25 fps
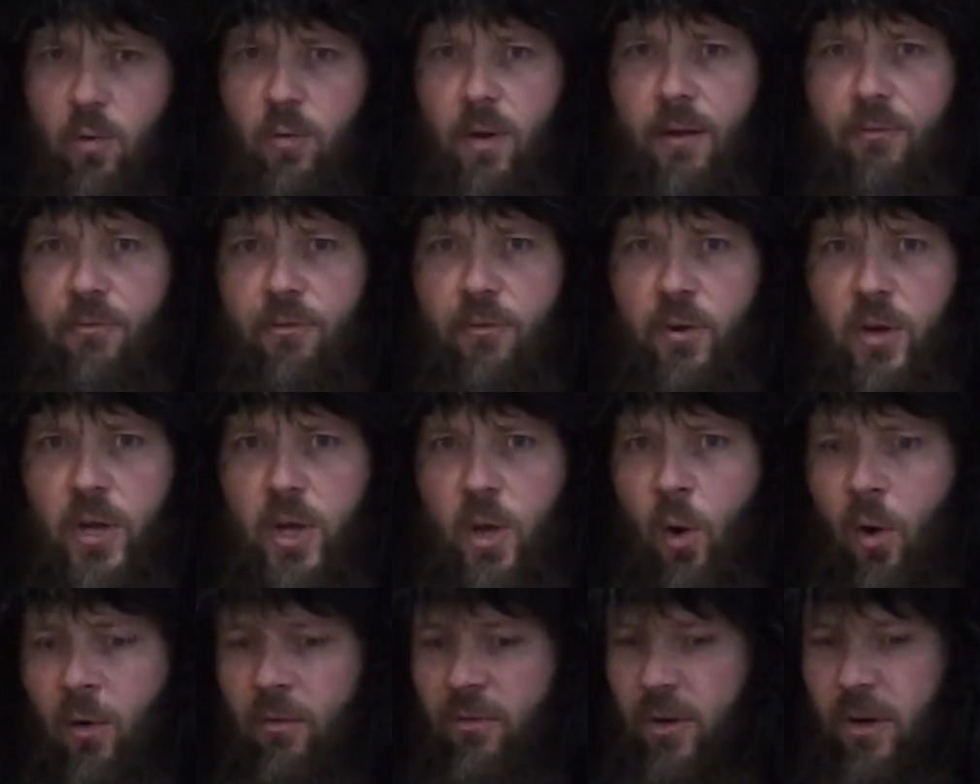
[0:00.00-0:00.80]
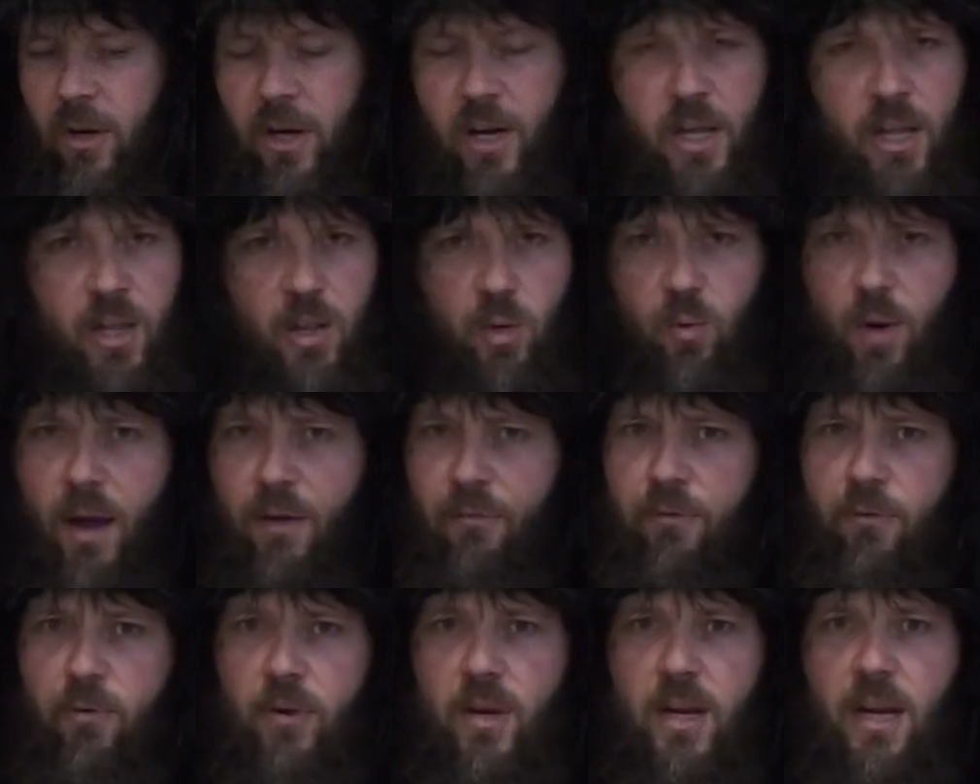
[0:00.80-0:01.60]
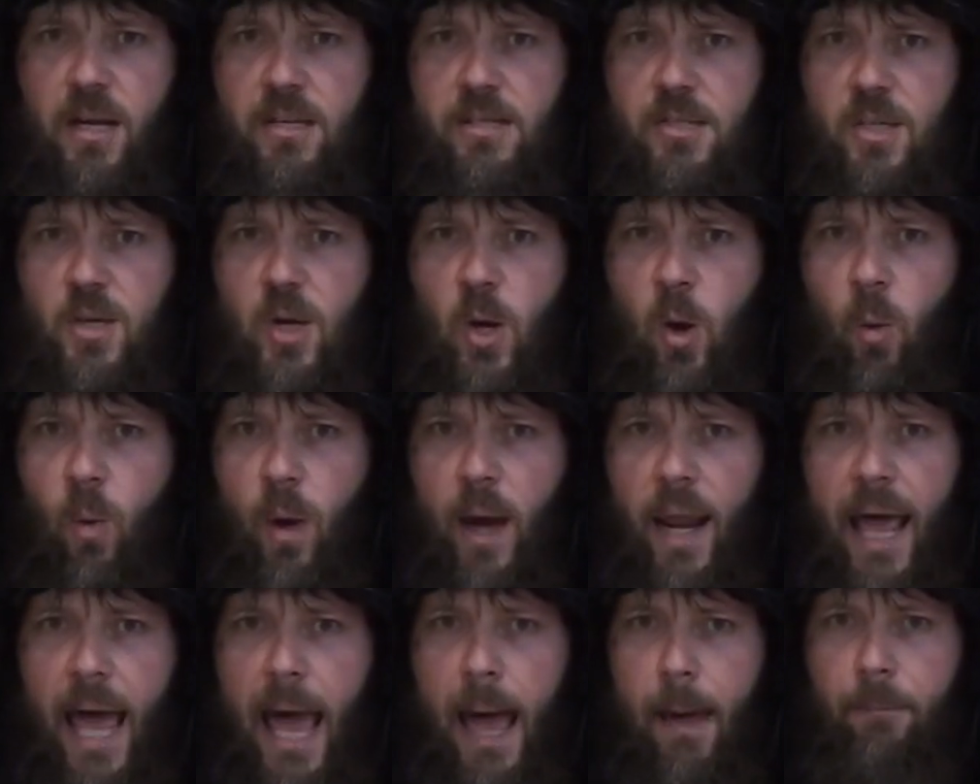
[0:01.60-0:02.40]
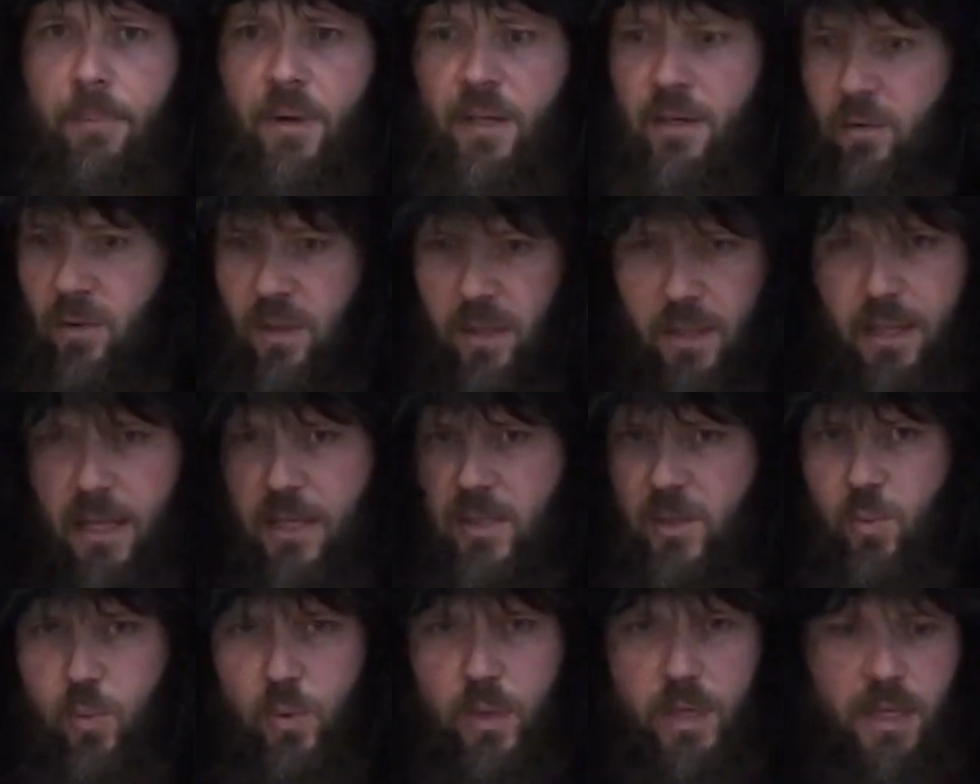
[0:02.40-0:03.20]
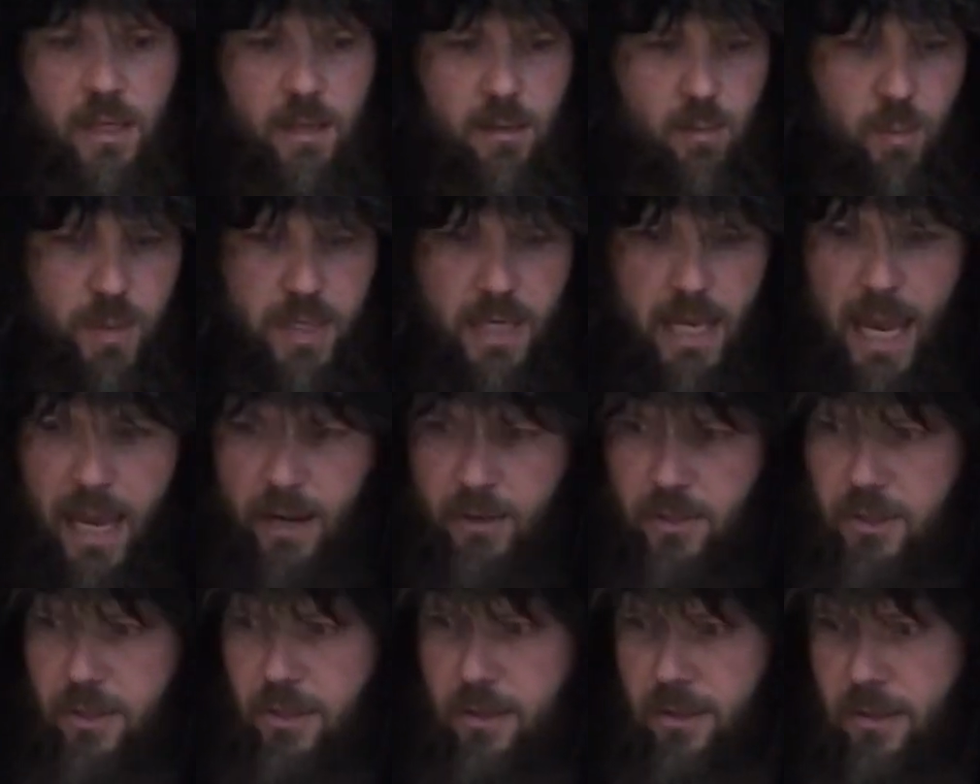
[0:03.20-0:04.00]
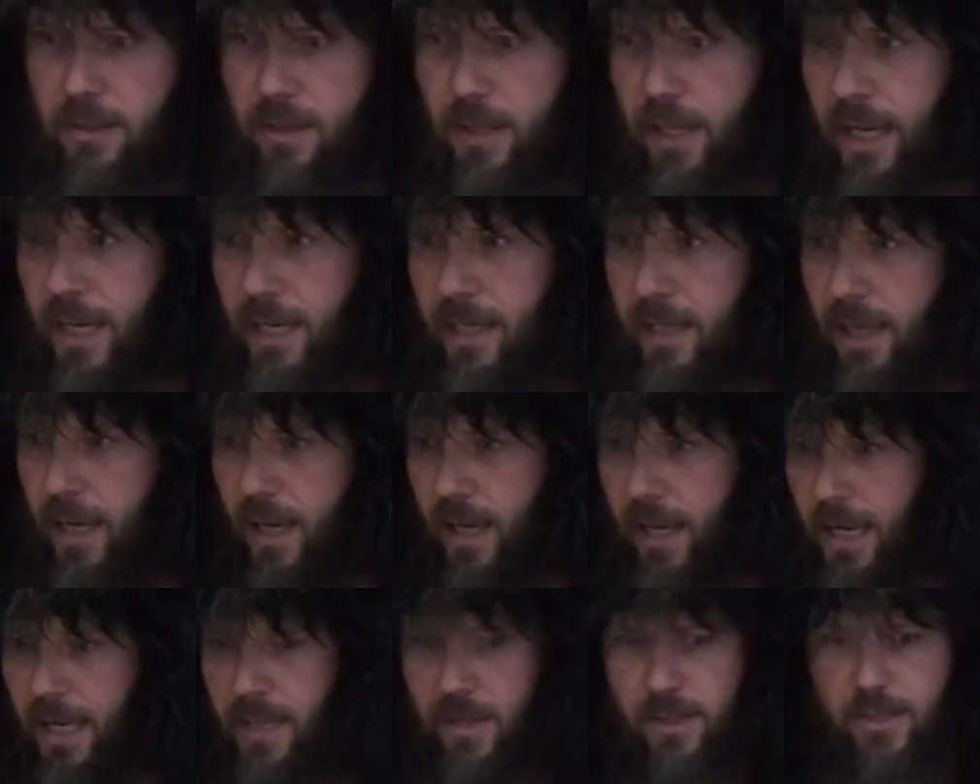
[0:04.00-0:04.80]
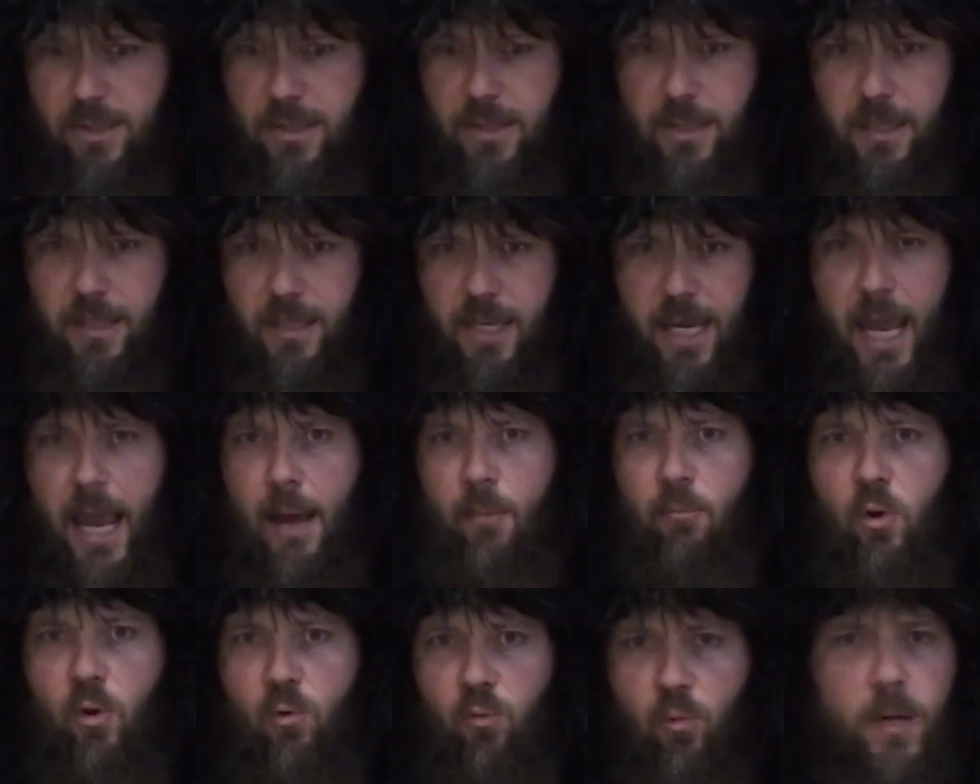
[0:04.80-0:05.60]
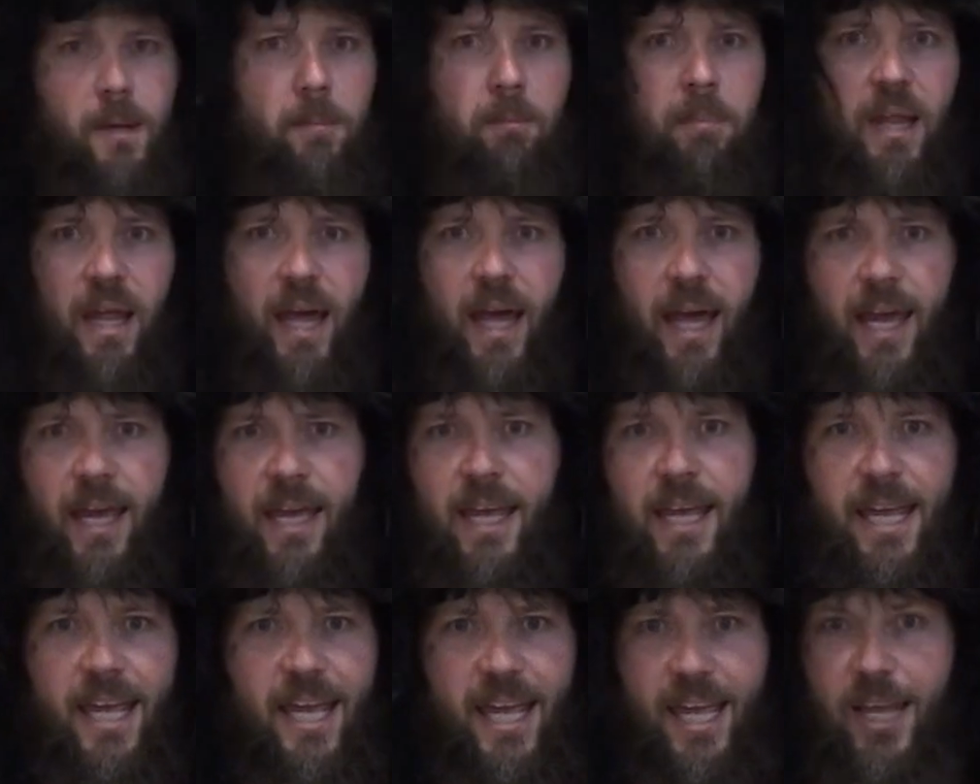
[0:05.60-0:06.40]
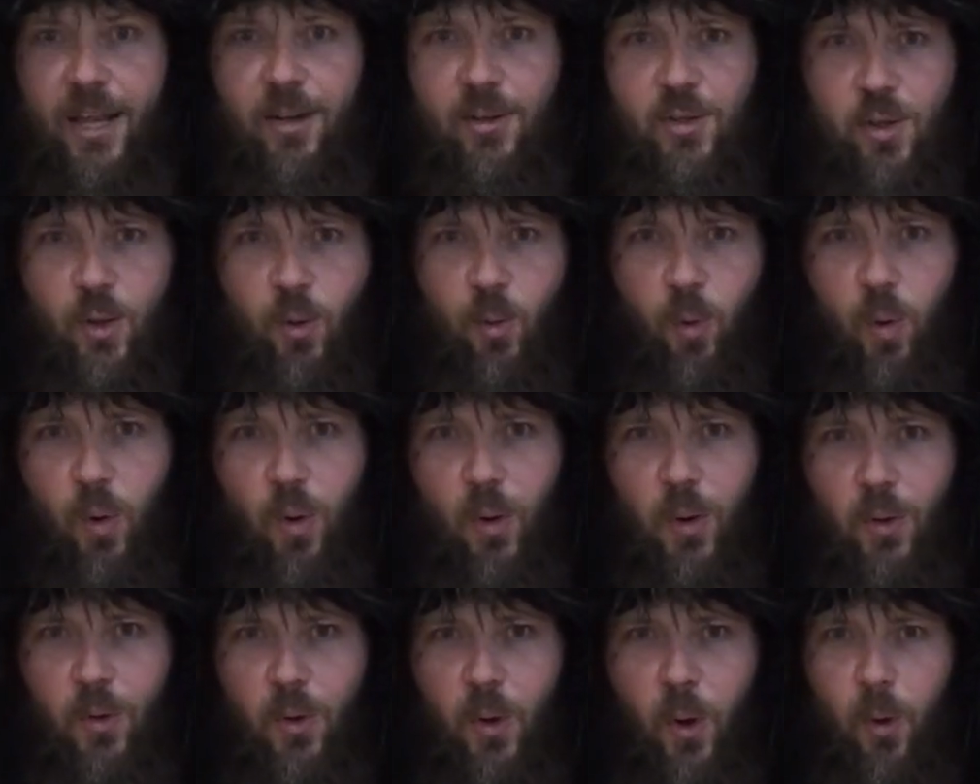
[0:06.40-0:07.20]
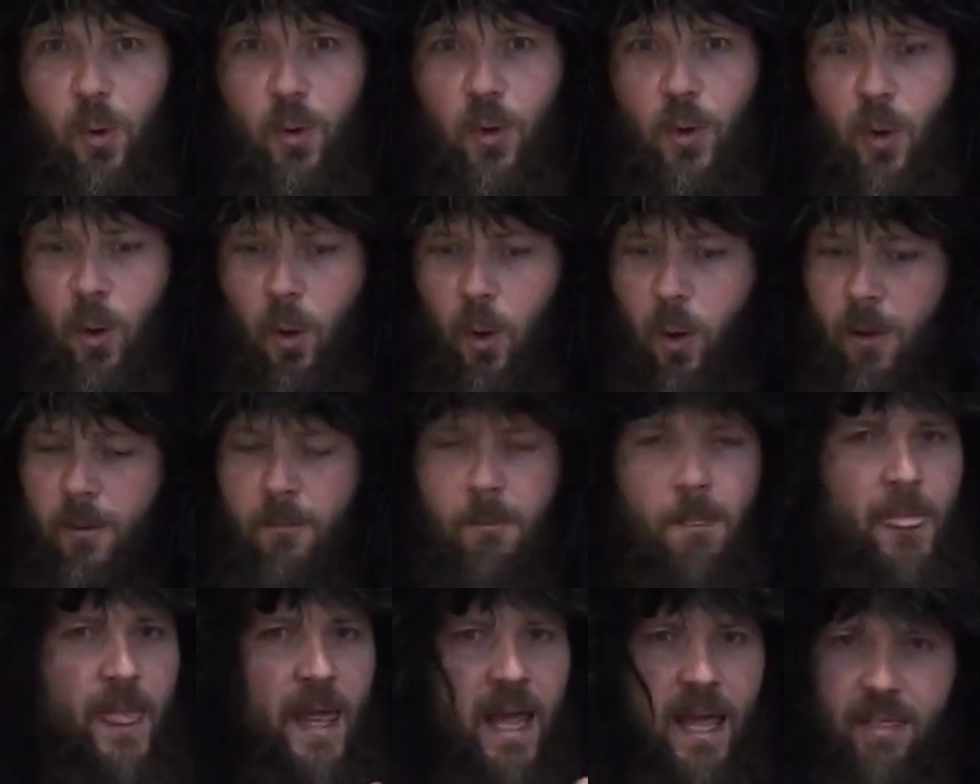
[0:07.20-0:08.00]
the referee over, the referee doesn't know what happened unless we enter like instant camera replay into the world of Crokinole.